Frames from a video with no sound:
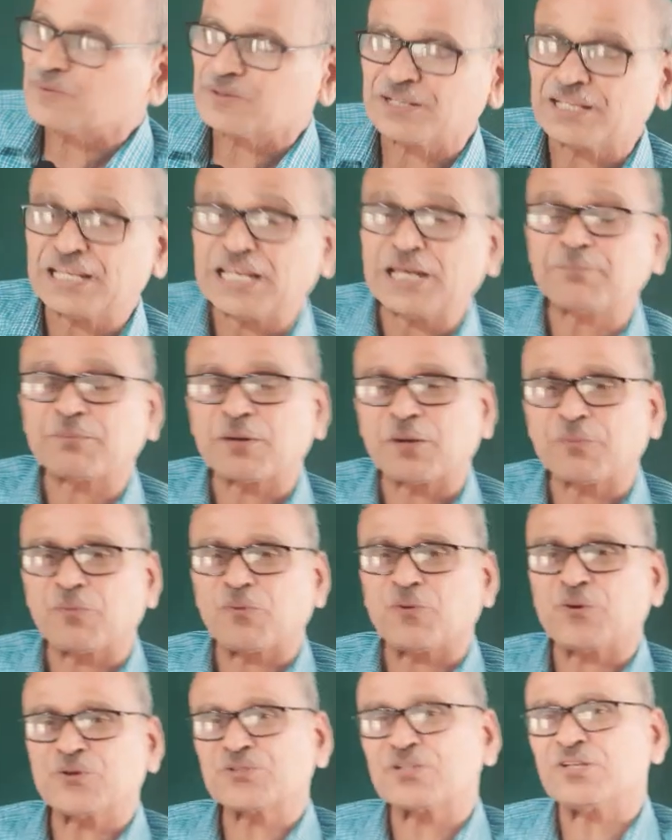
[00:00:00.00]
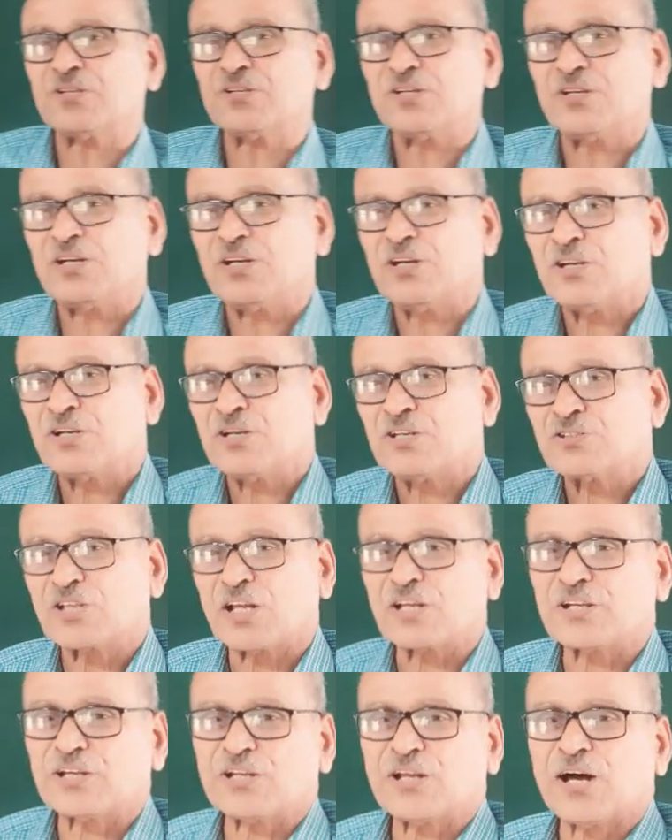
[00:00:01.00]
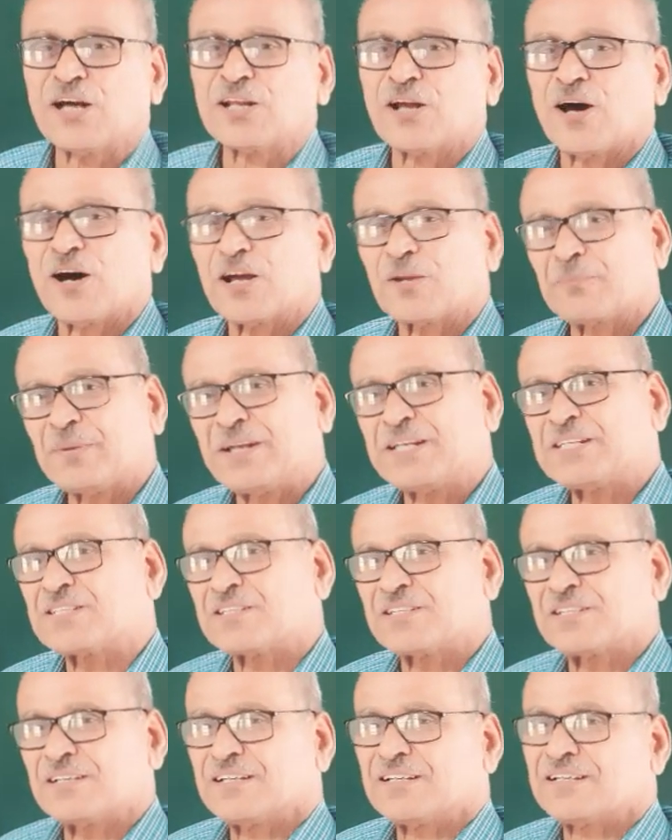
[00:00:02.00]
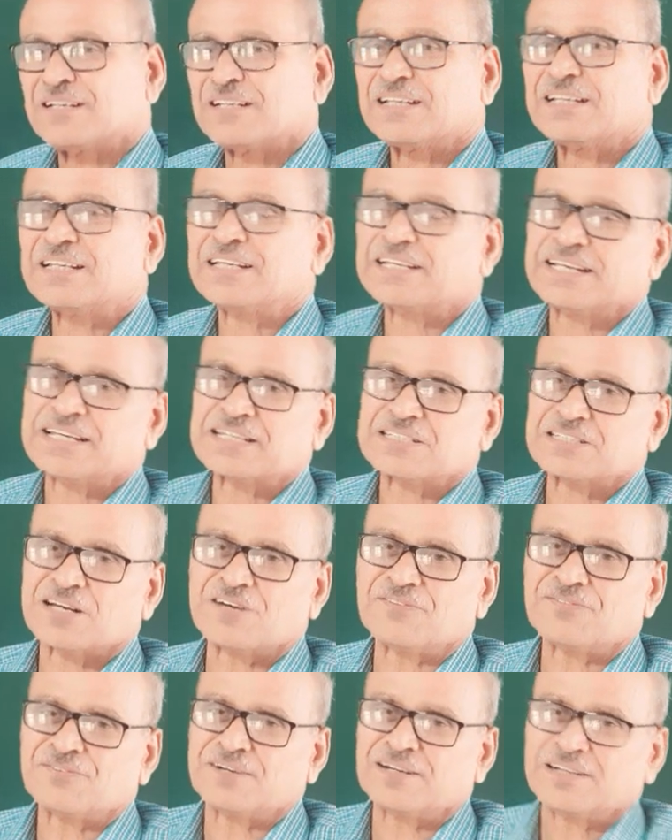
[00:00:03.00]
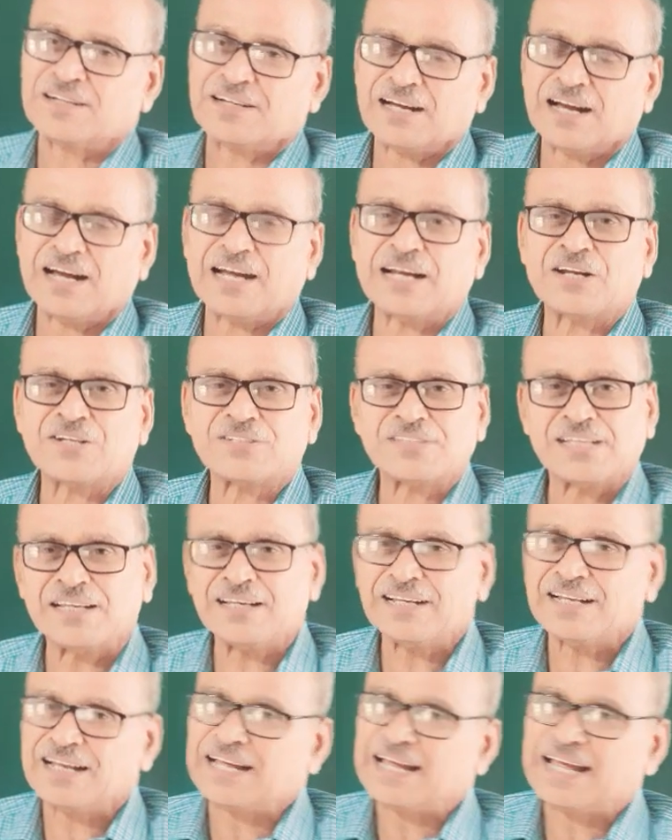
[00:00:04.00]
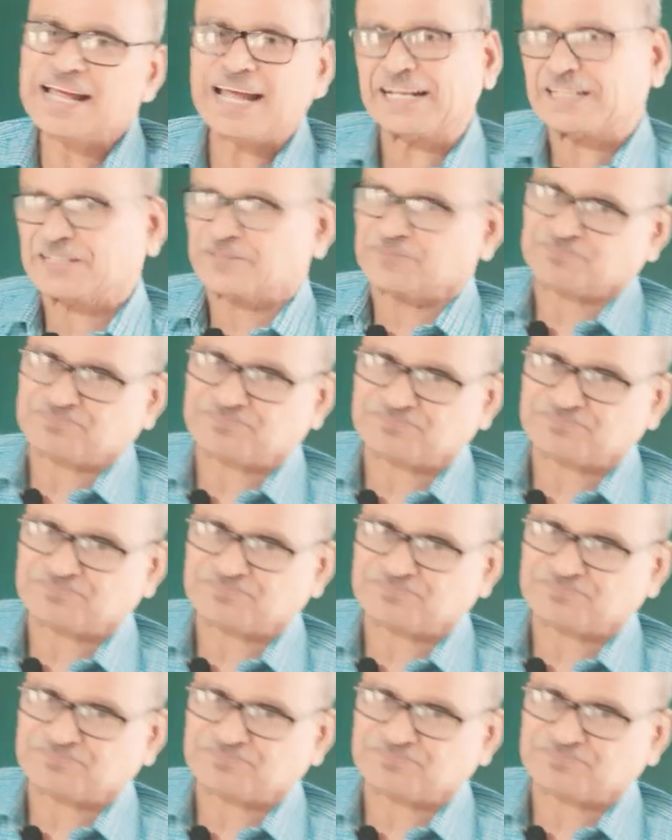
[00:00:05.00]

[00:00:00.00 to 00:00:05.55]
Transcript: he proposed circular orbits in case of hydrogen atom.